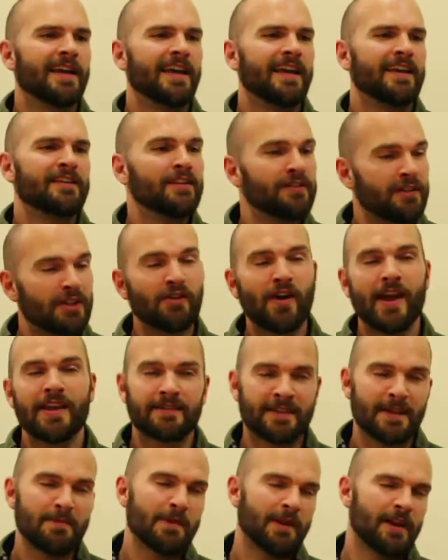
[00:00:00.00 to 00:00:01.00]
it's just a
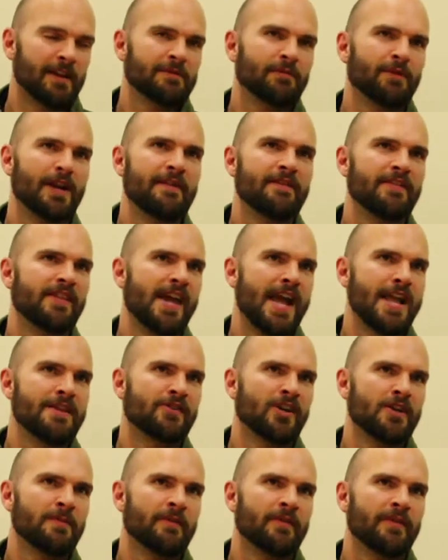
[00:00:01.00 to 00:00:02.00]
great stimulus, whatever the
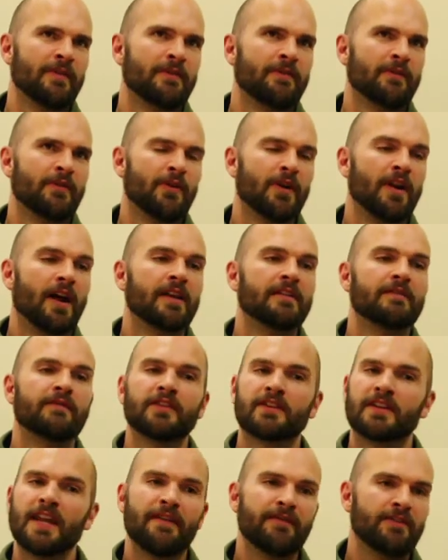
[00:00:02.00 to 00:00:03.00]
age group of it for. And
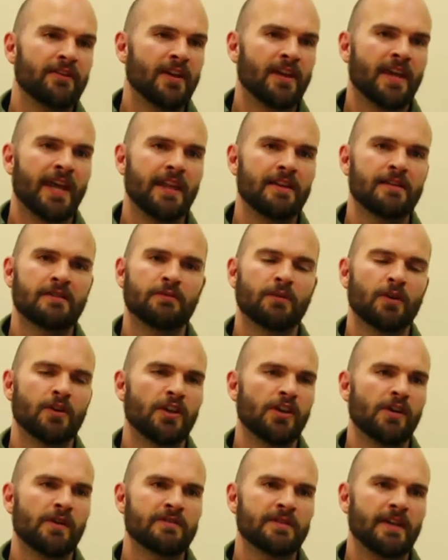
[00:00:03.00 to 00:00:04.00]
for definite, kids will
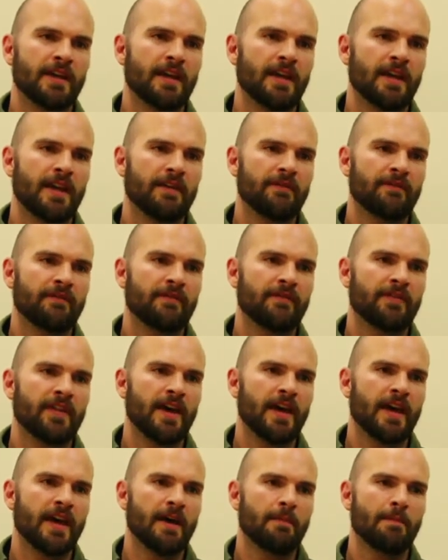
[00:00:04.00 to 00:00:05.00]
use it if
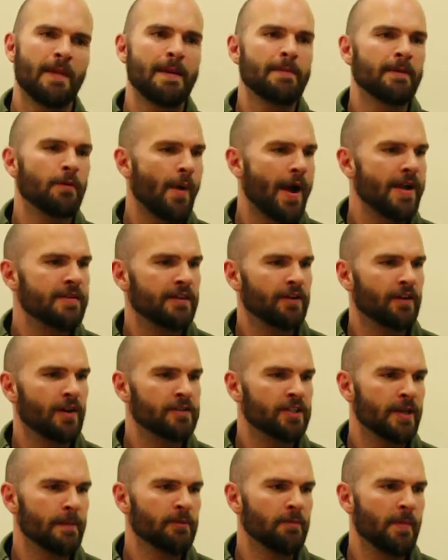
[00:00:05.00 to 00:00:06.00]
they're maybe waiting on
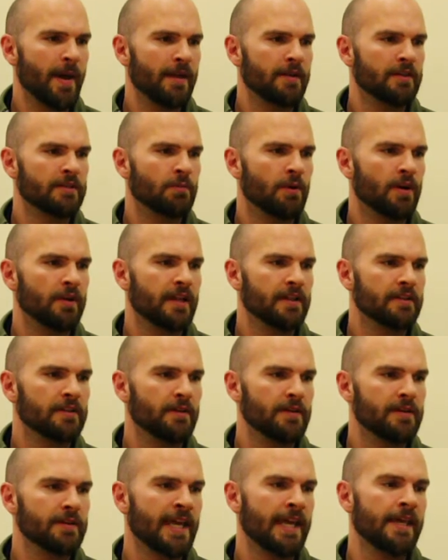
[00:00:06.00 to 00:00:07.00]
a subs bench while
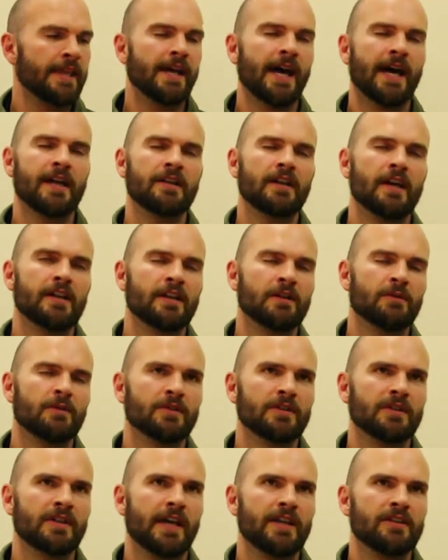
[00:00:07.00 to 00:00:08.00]
they're keep their hand-eye
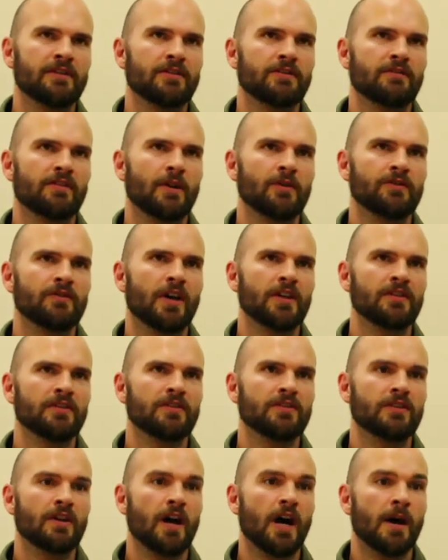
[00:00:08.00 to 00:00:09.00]
coordination drills nice
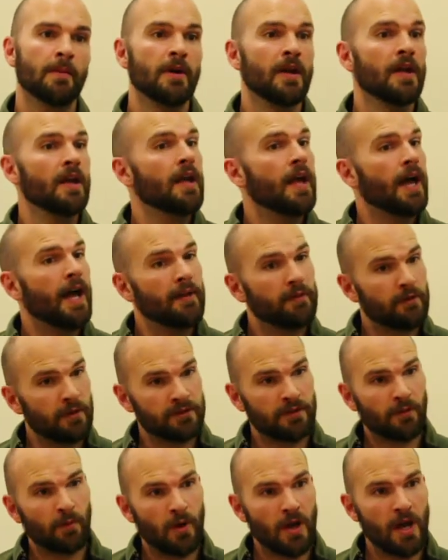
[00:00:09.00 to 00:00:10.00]
and sharp, and
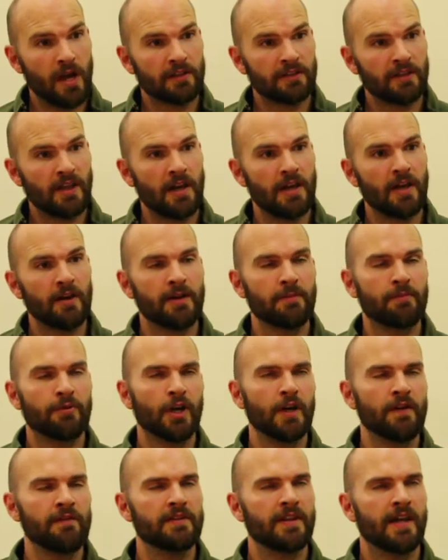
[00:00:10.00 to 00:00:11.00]
just to work certainly on
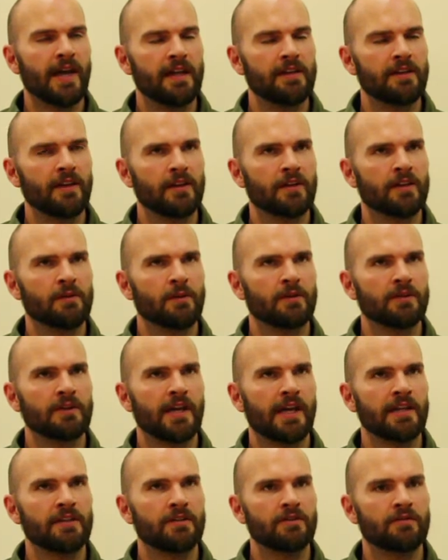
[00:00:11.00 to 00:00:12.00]
improving their hand-eye
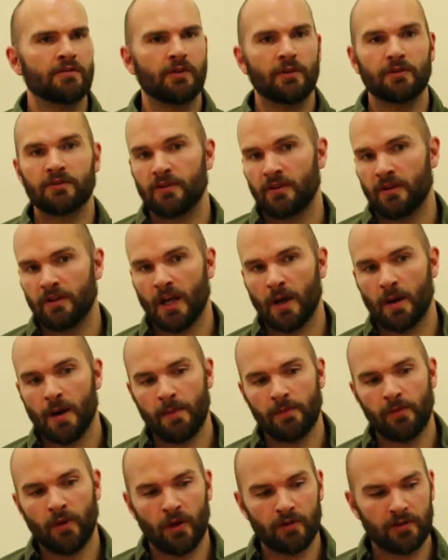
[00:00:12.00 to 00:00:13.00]
coordination drills. You can go
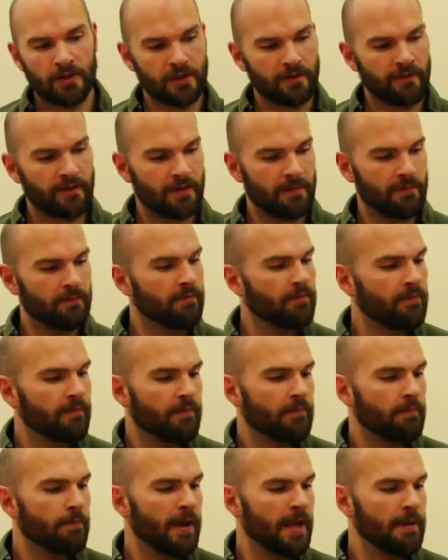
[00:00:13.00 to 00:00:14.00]
up not just from
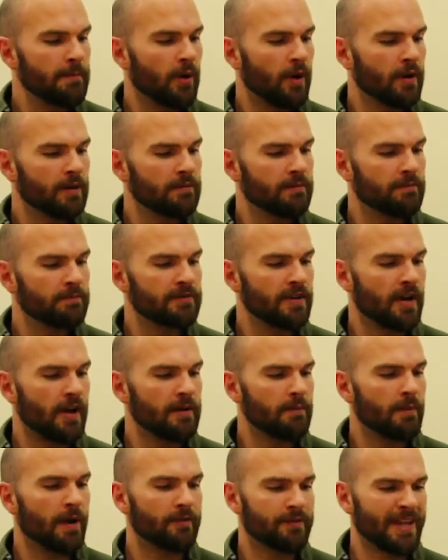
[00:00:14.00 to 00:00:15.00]
ping pong
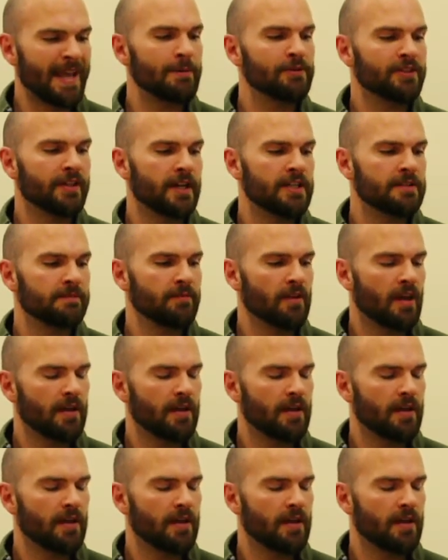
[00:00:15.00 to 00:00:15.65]
size, well, tennis